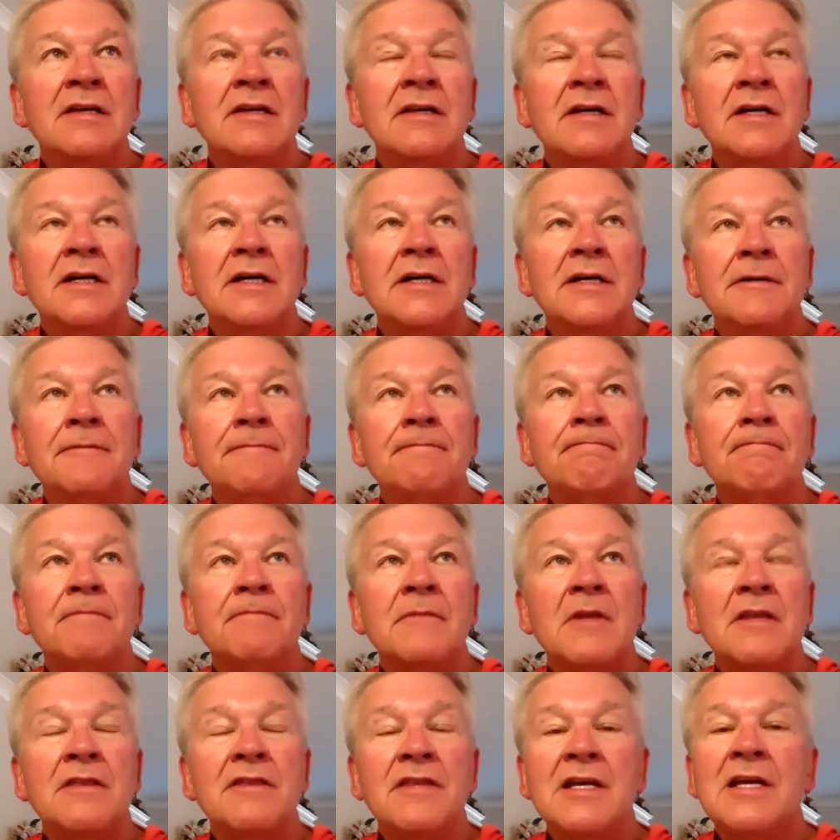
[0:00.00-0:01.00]
and
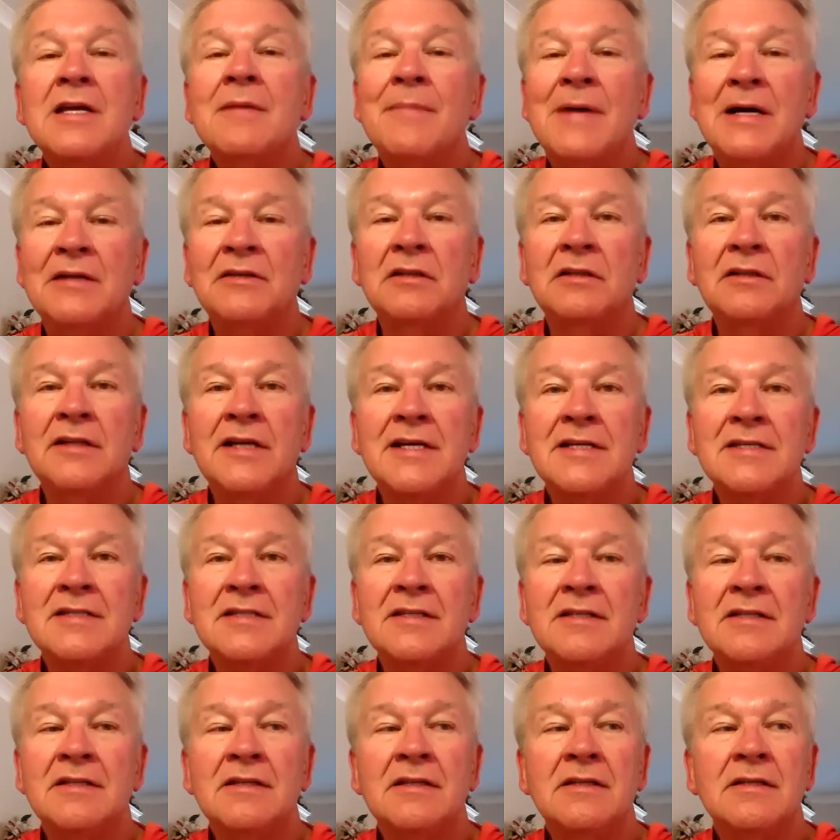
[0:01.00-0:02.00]
think about the
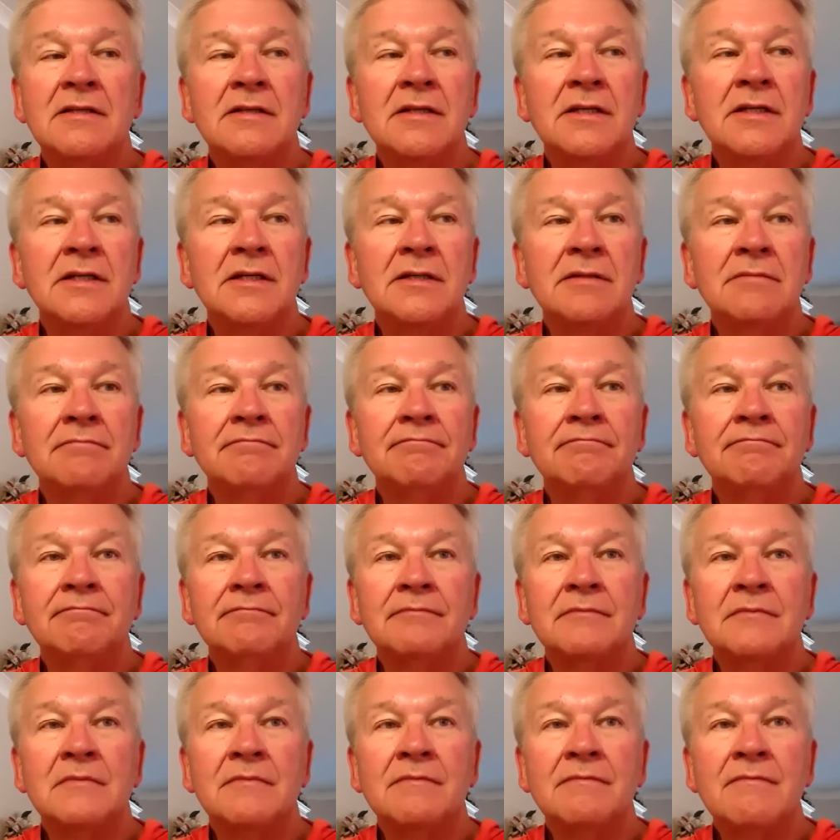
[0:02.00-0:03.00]
lesson,
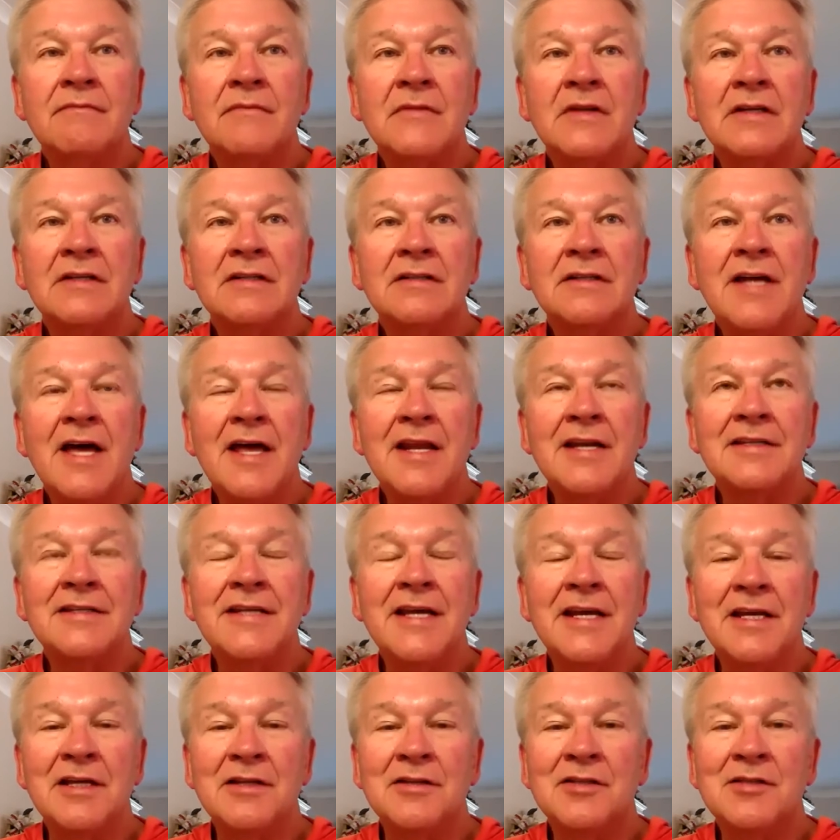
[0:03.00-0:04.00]
kind of
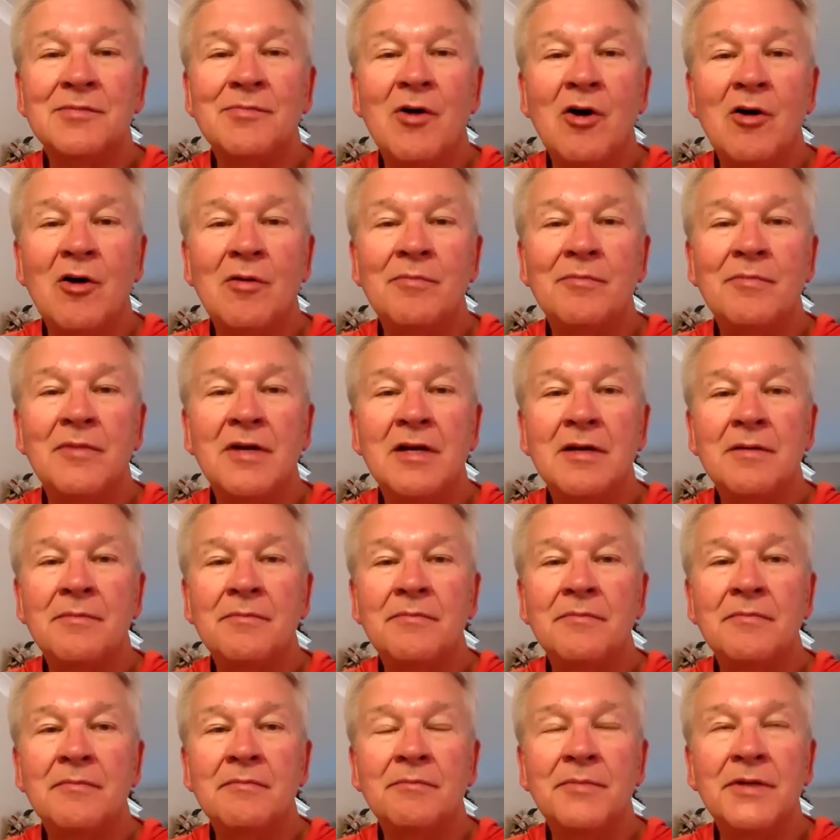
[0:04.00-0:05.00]
take it in small
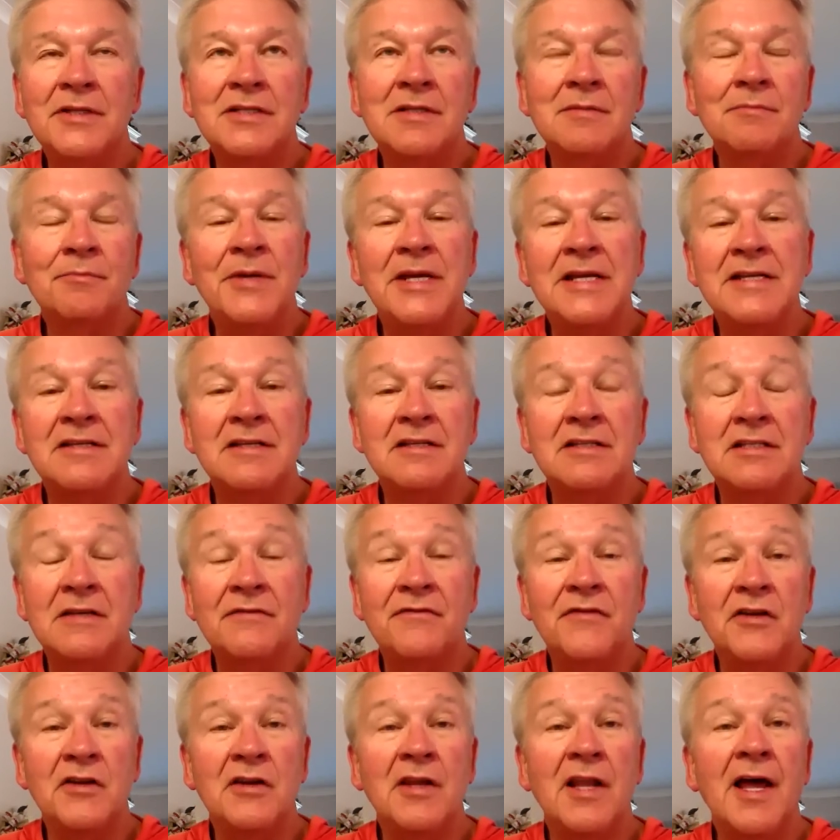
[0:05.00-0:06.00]
bits and pieces if
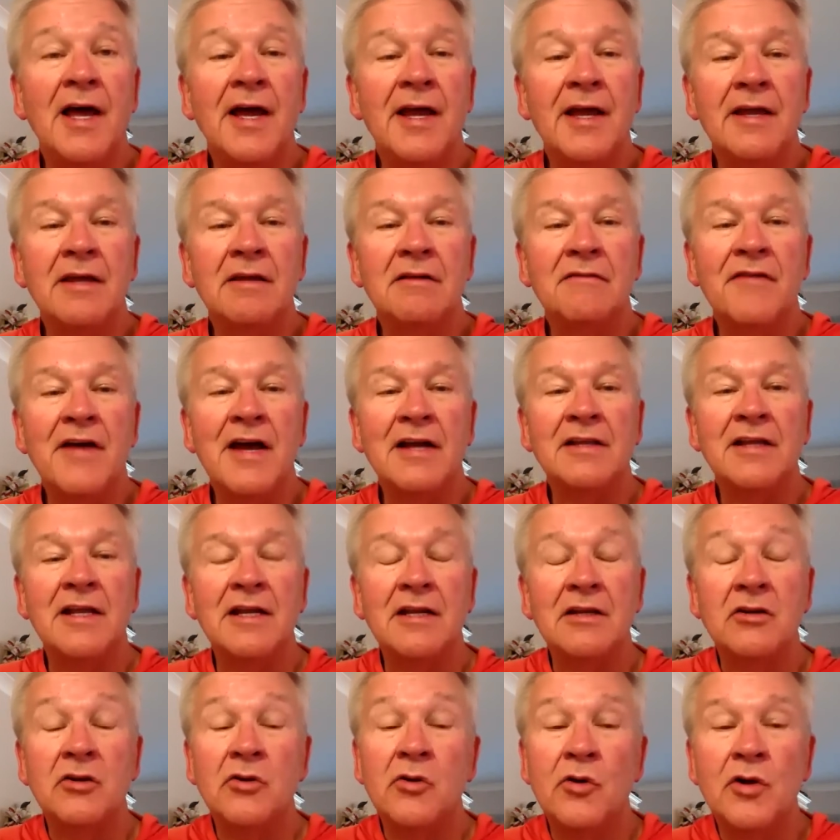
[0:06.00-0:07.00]
you'd like. In fact, I'd
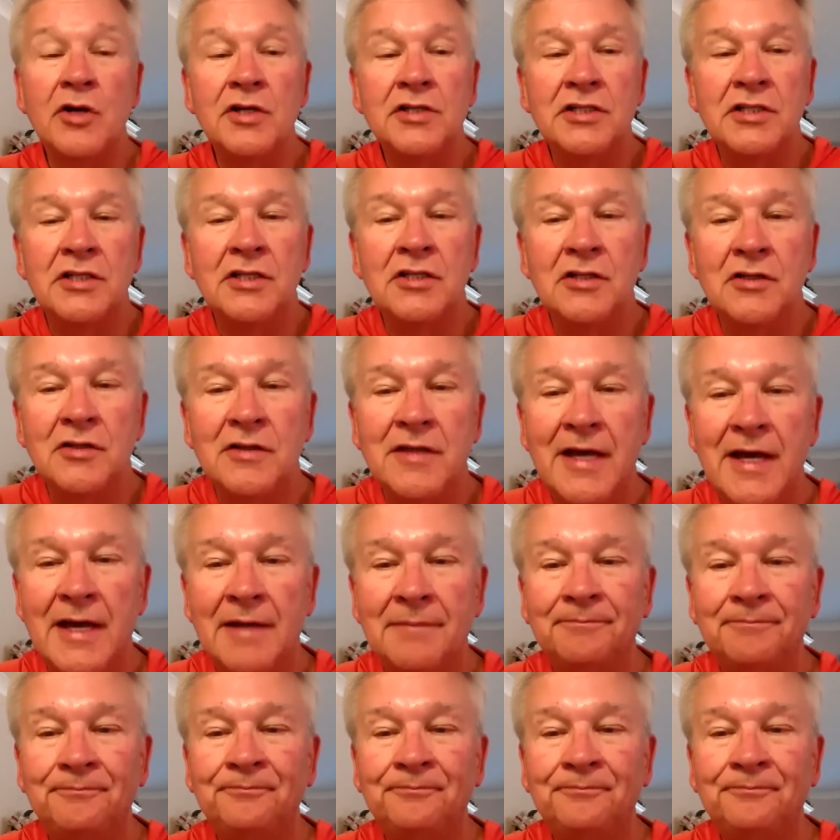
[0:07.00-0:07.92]
encourage you to do that.